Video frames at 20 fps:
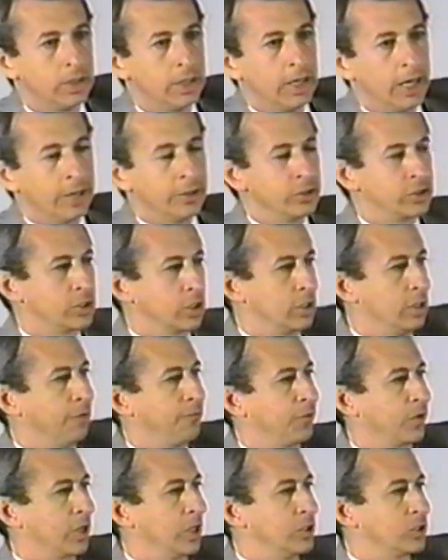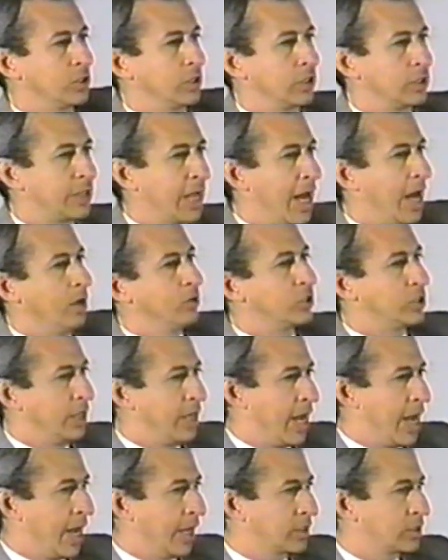And the significance of the Townshend
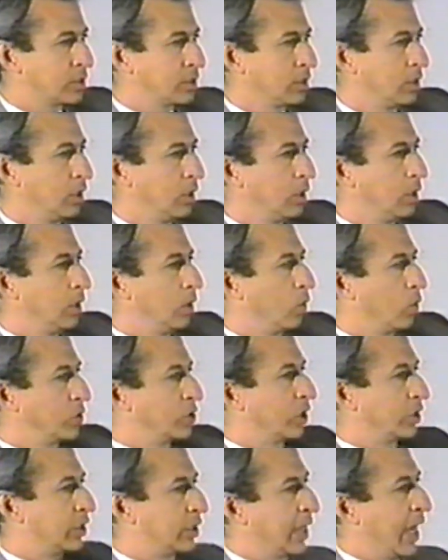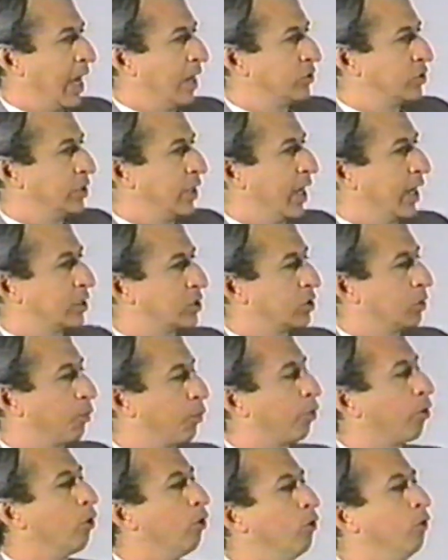Acts was that the Townshend Acts
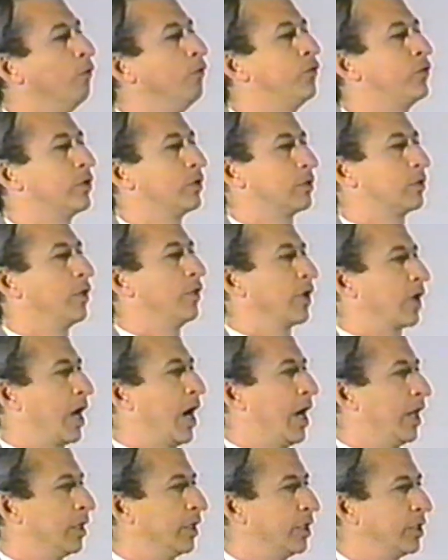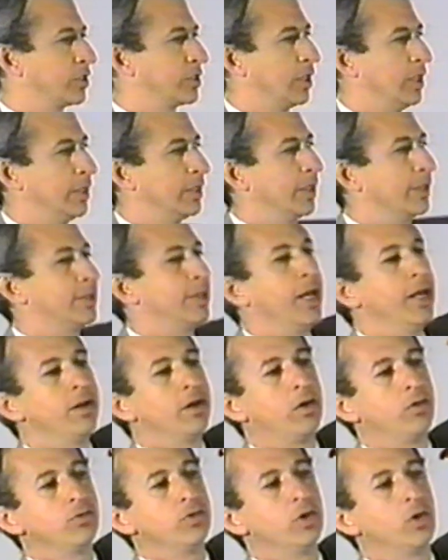proved to the colonists that they
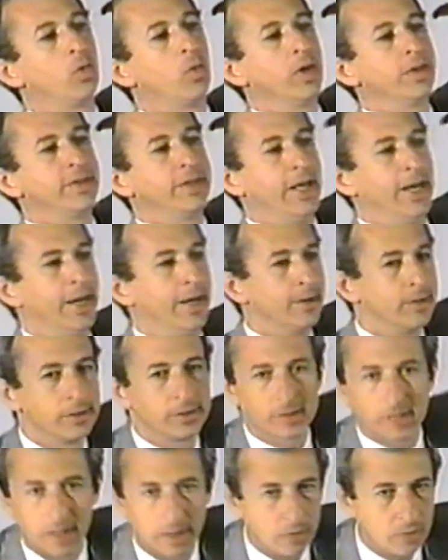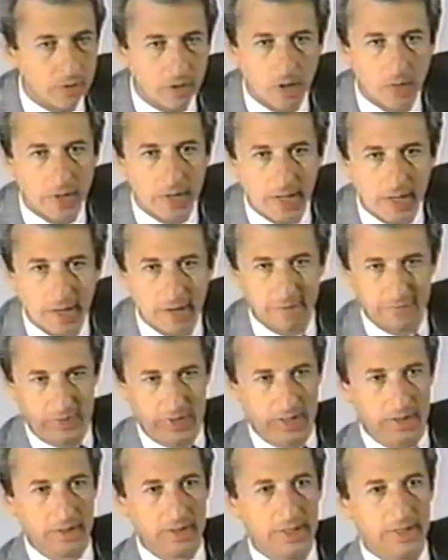don't know what the hell is going on over
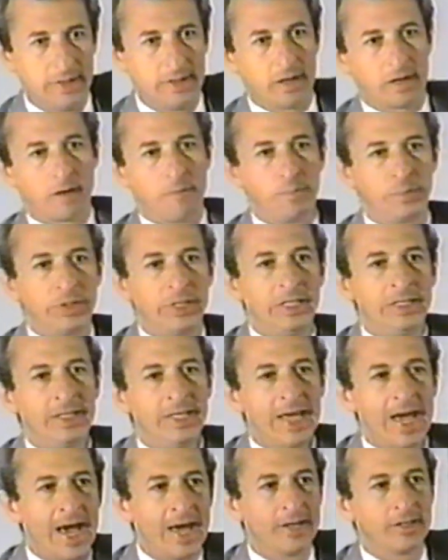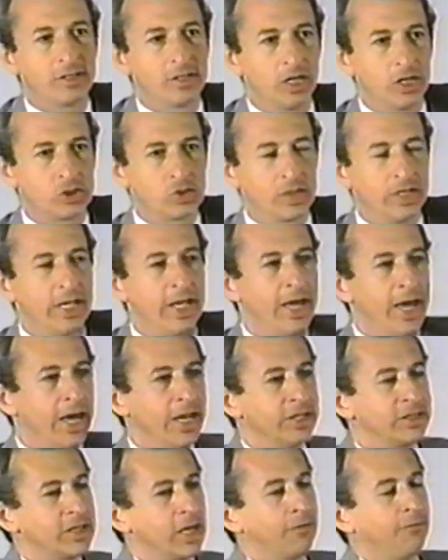here. They're completely out of touch with it.
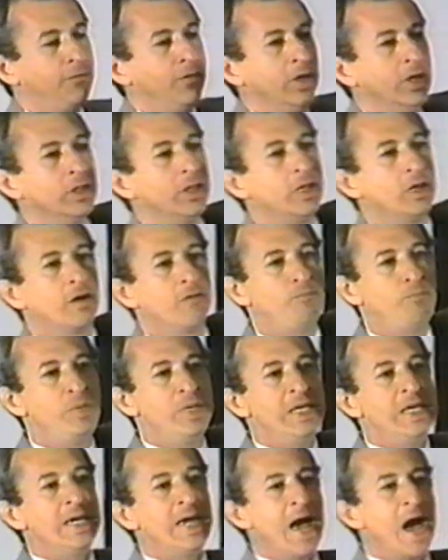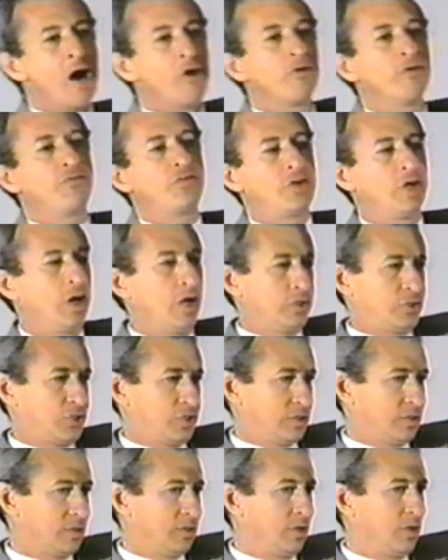And it's that feeling of being out of
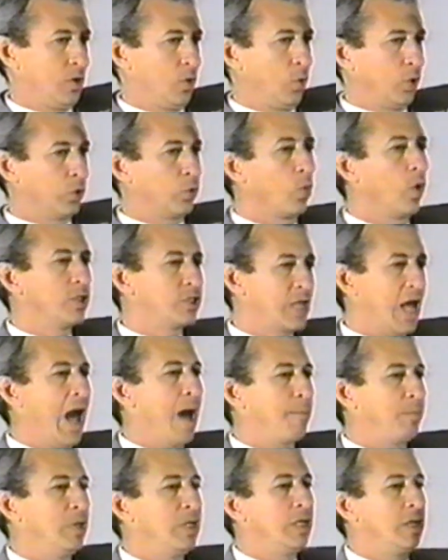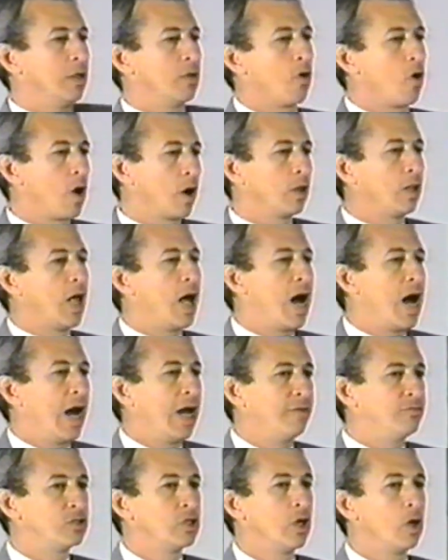touch with what's happening in our
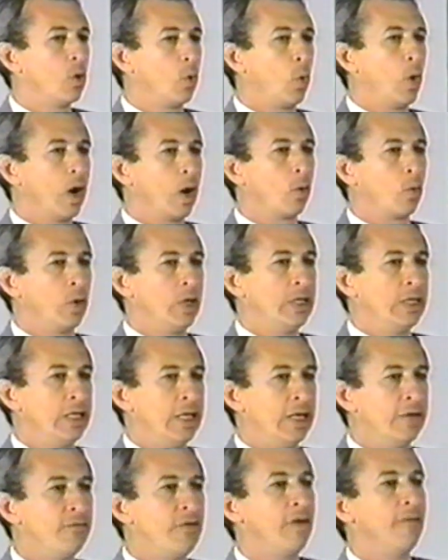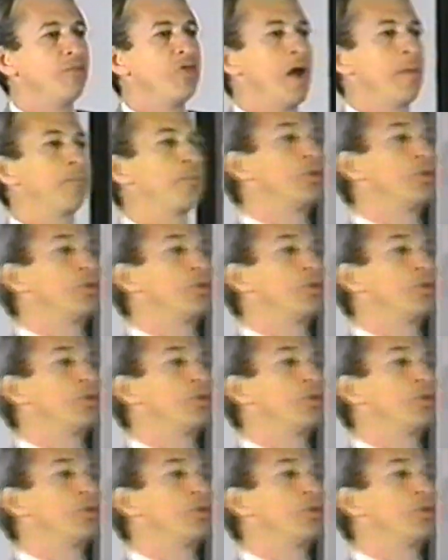lives, where we live, that